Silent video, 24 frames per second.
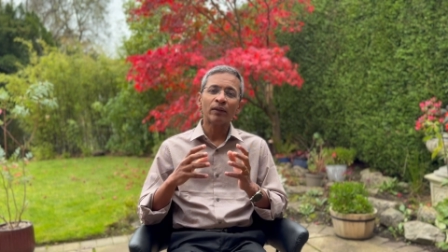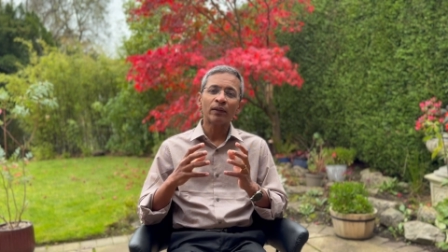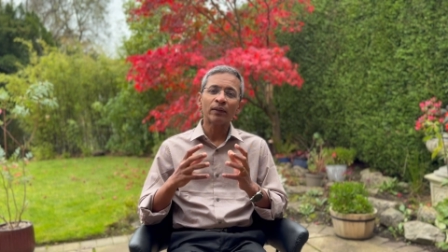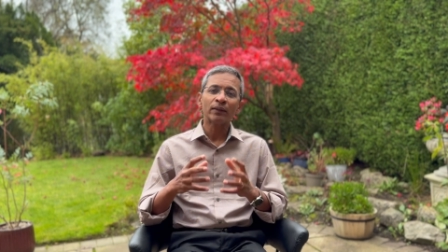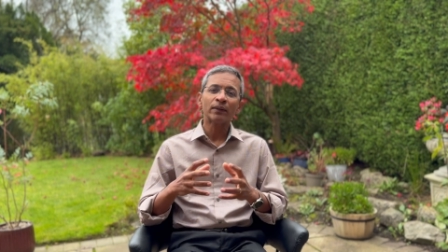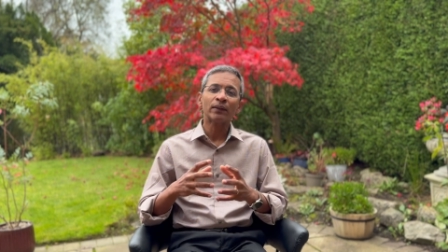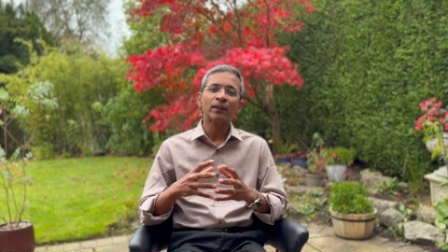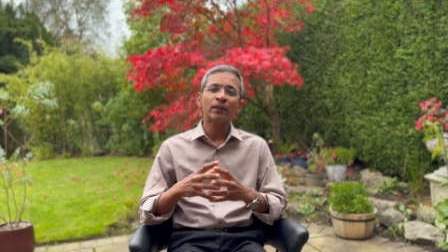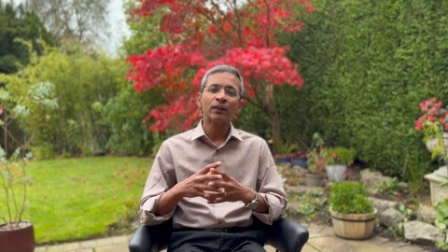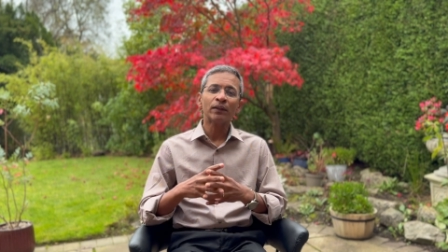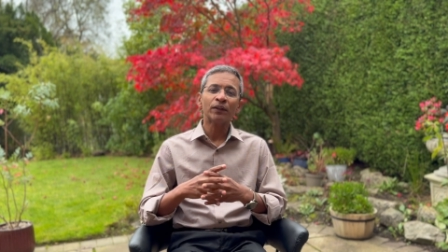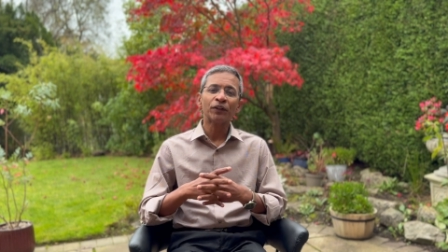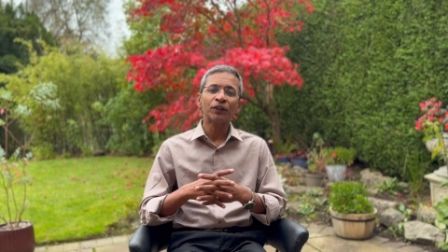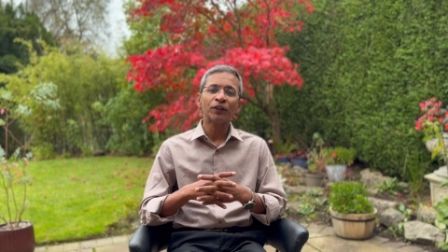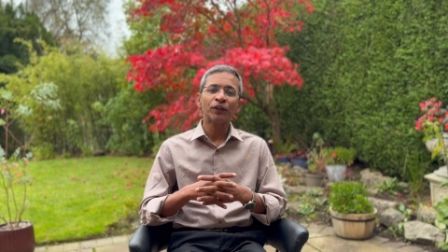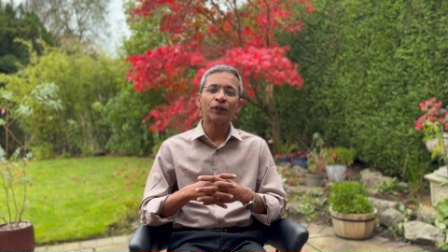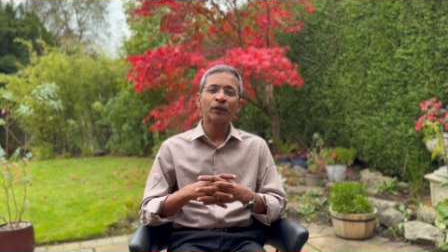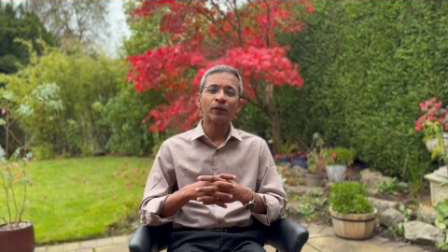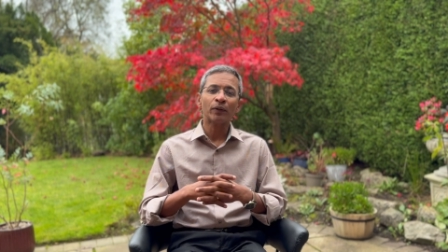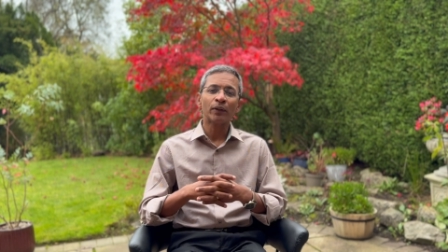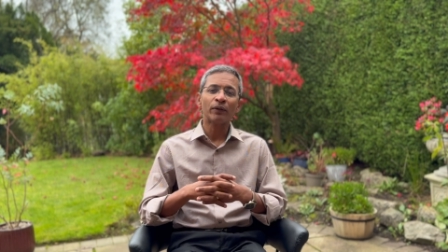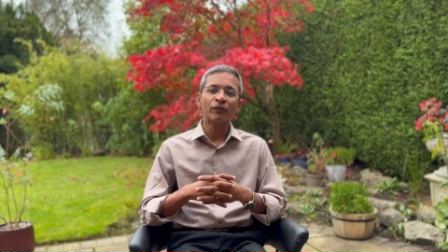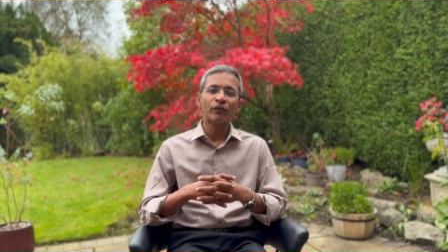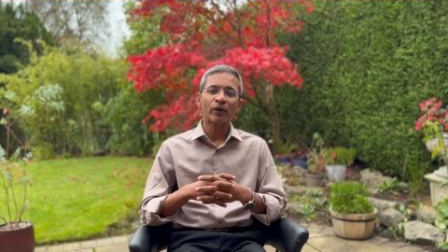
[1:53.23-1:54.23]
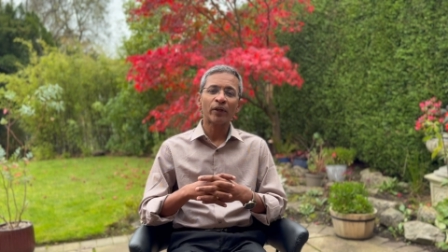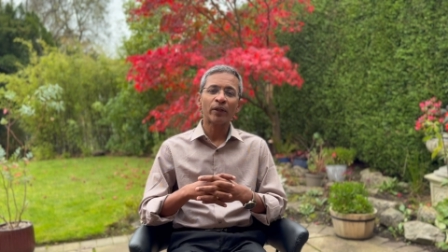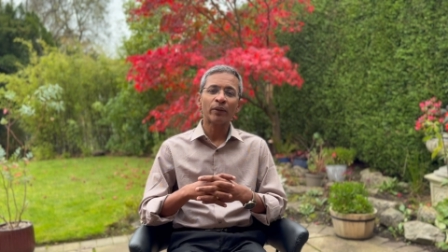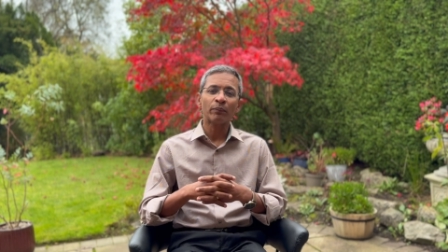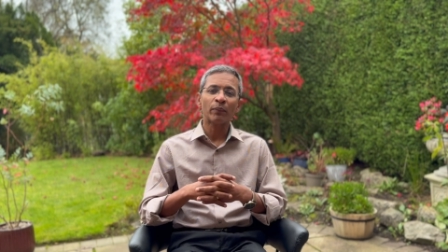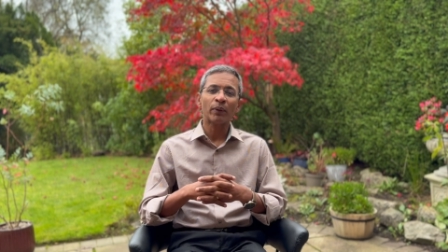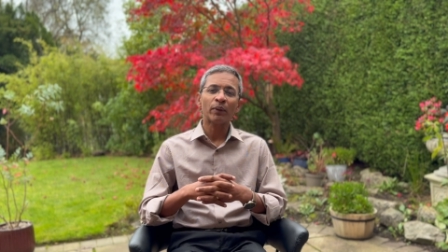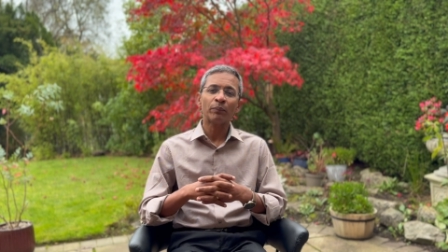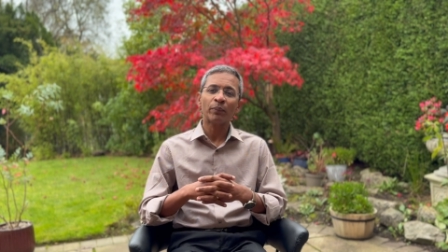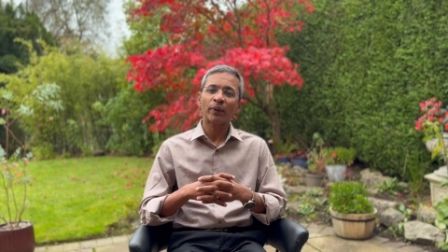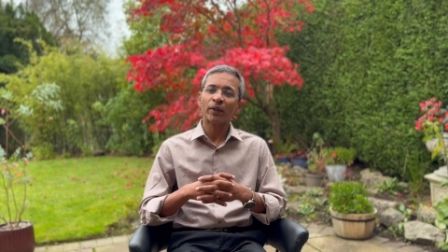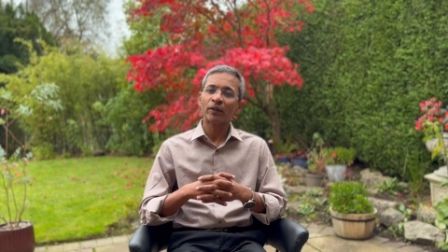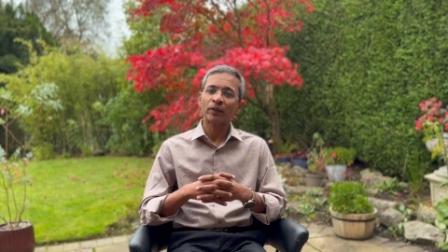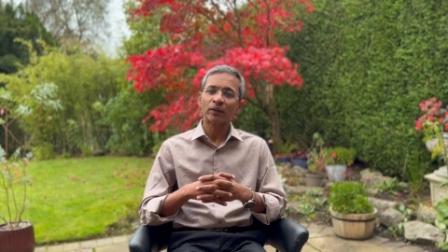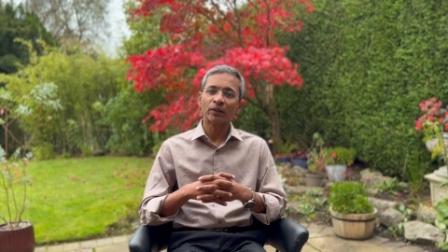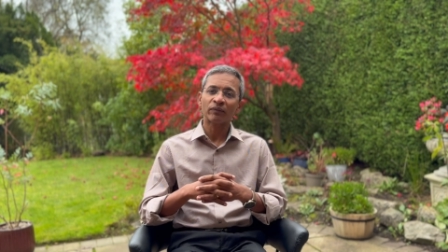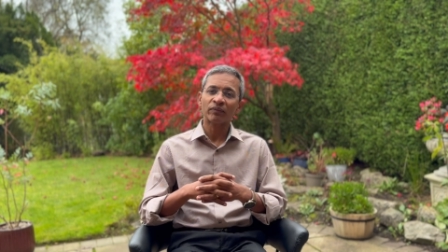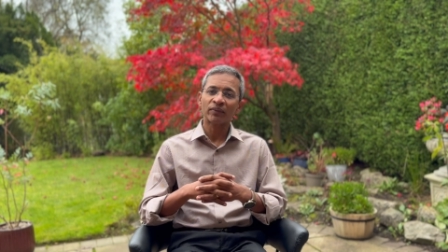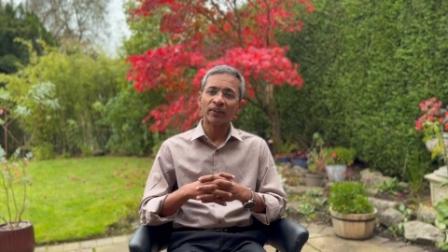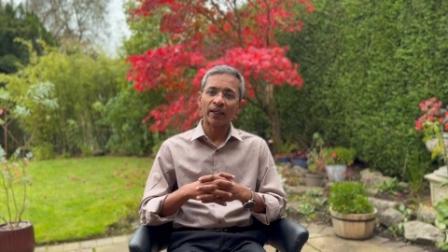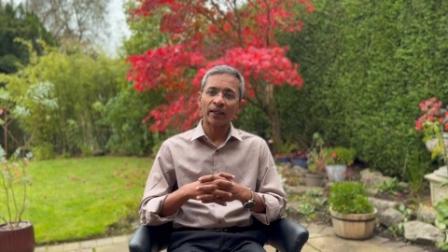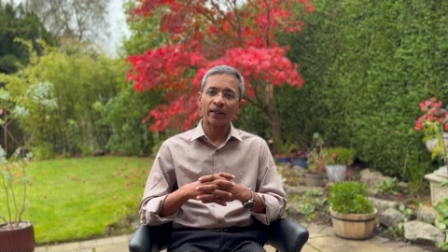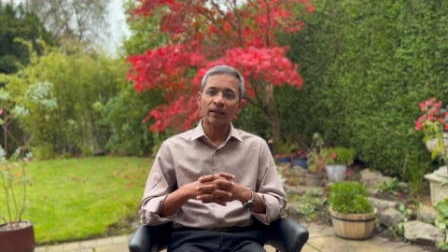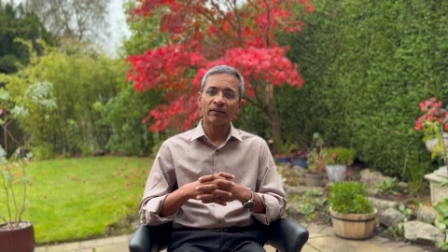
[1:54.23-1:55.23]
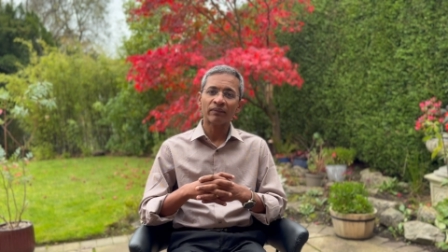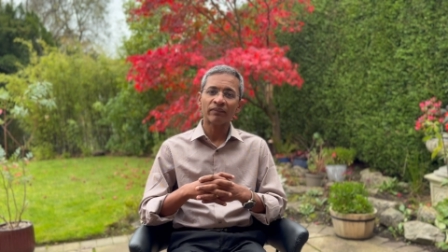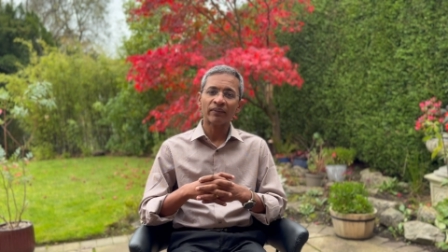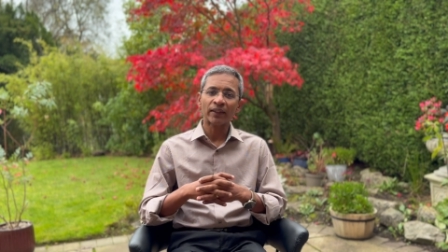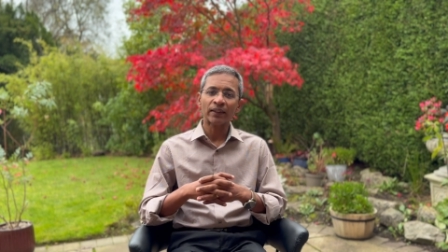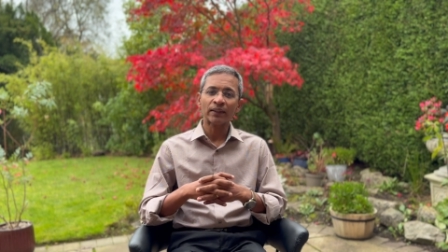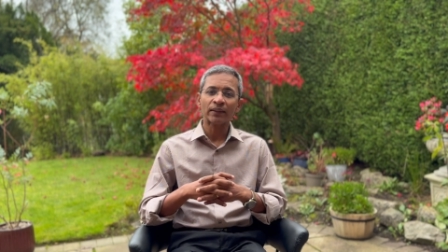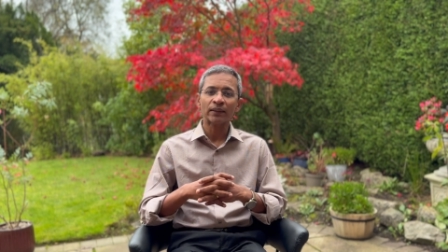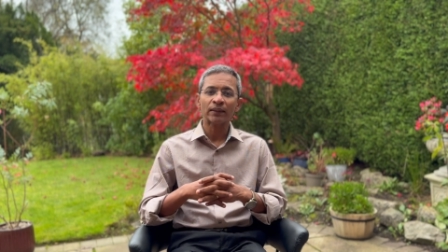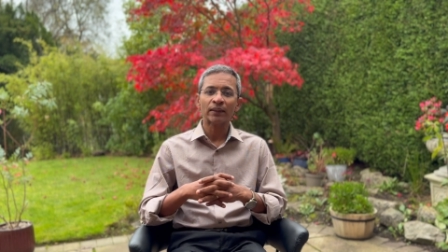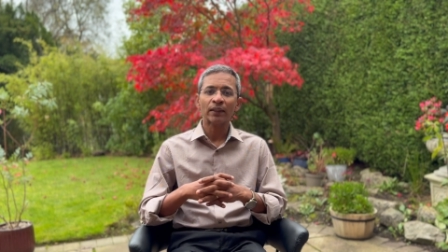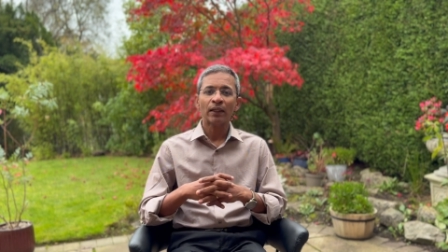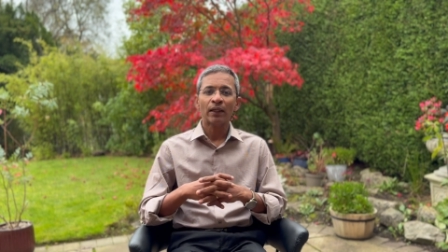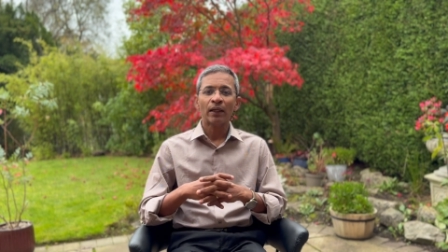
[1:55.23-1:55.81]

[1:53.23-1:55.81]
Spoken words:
discontinue the treatment because of side effects.